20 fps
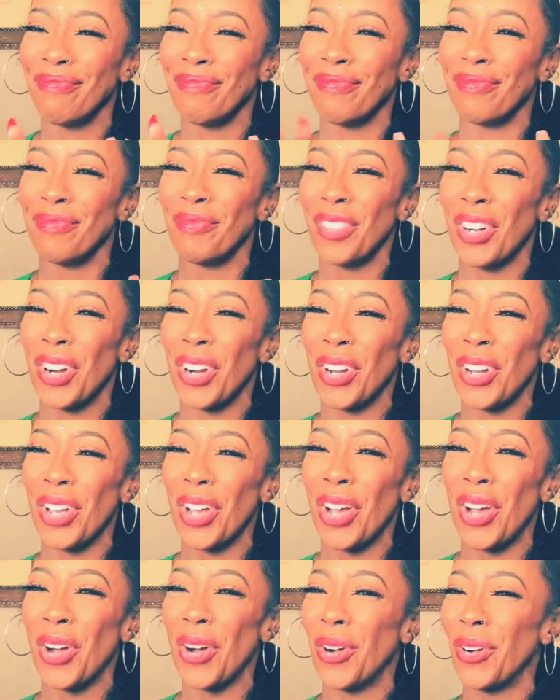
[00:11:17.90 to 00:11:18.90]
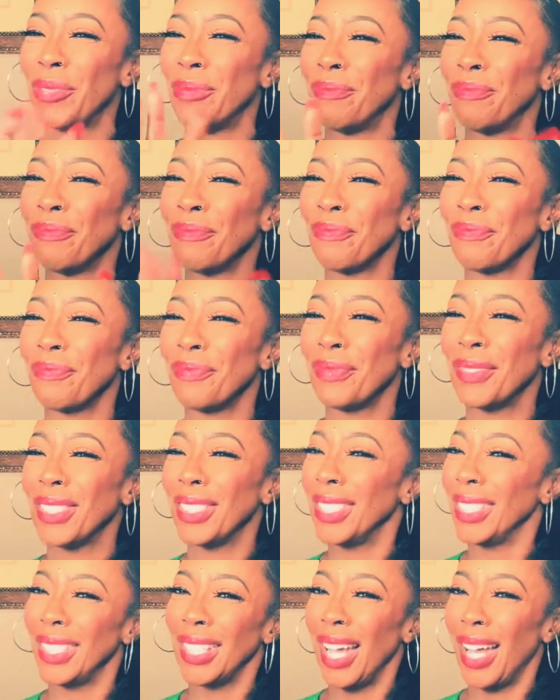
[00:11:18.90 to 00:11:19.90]
Virgo,
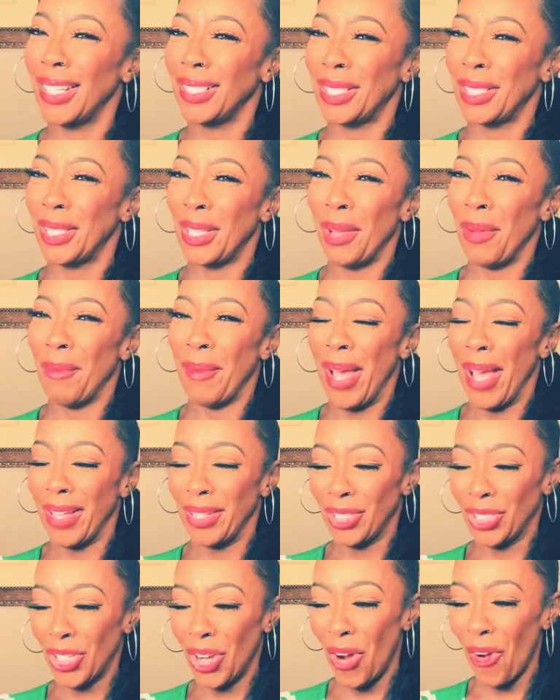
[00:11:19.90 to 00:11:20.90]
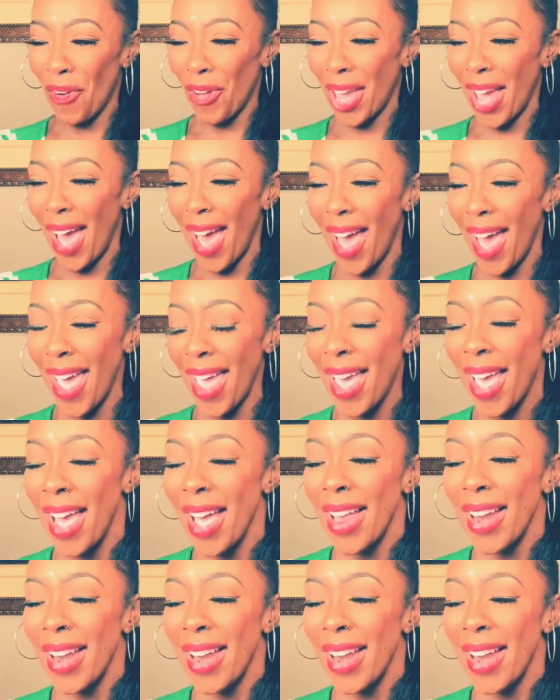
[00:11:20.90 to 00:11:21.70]
not so much, okay?